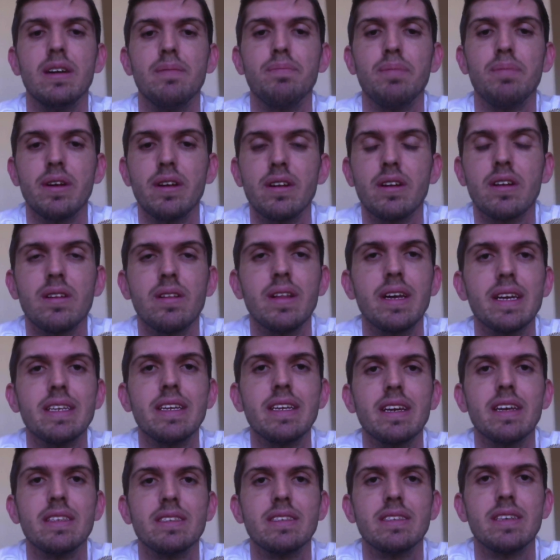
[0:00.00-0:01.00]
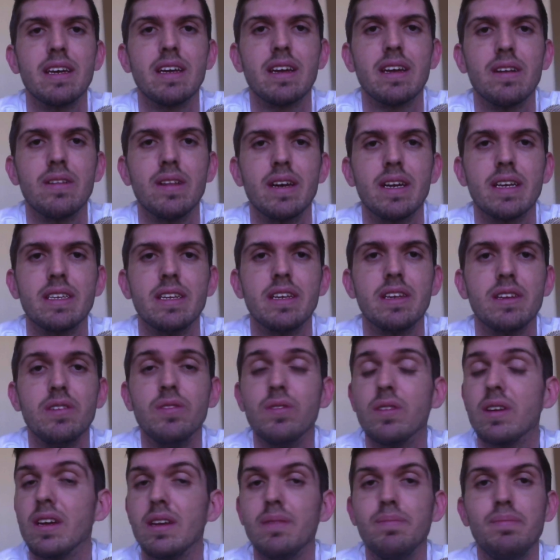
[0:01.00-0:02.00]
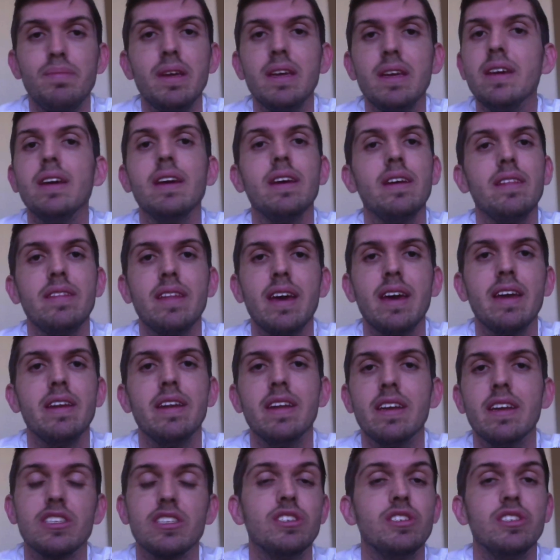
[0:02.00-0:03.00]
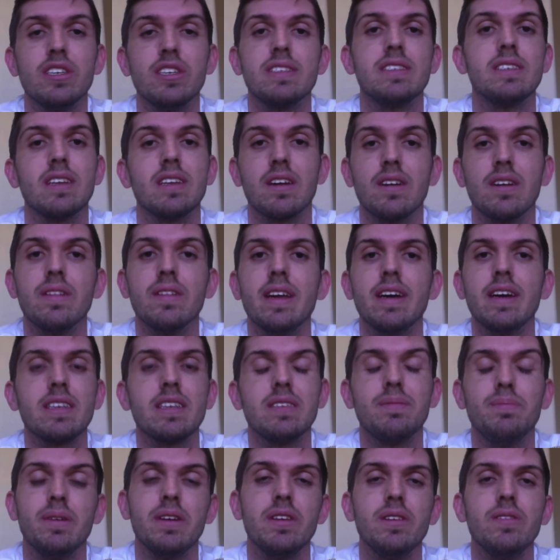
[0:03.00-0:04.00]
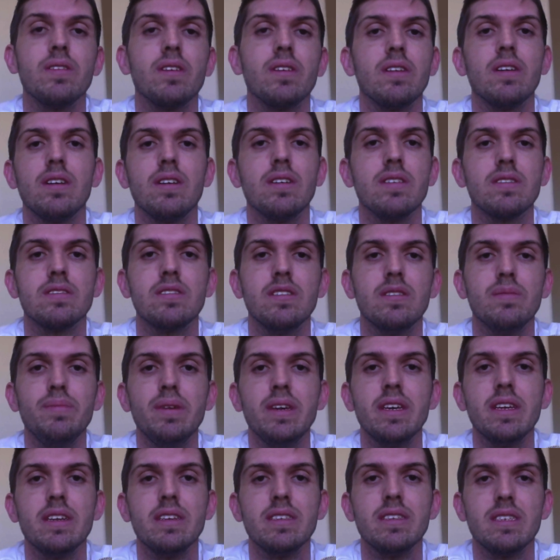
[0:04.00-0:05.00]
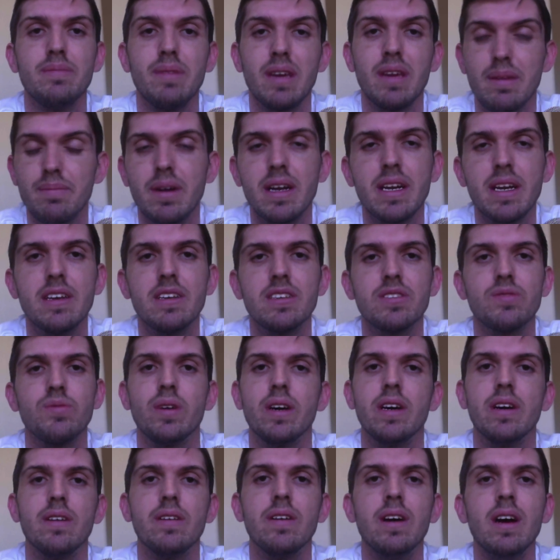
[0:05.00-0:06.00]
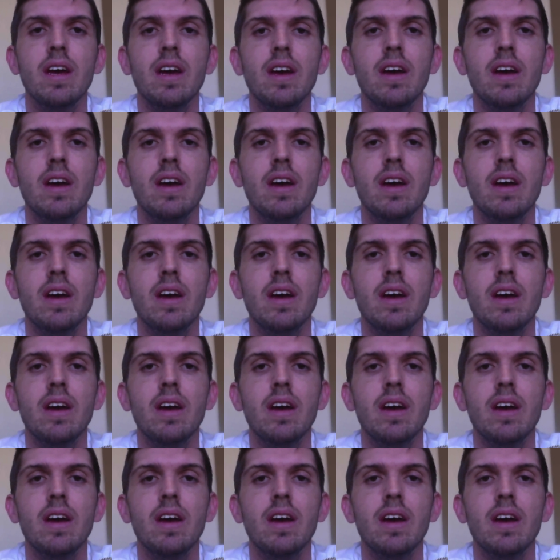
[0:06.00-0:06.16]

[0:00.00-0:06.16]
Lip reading: player collecting and set collecting, you could be in that niche just to collect, but you could also be in it to make money as well.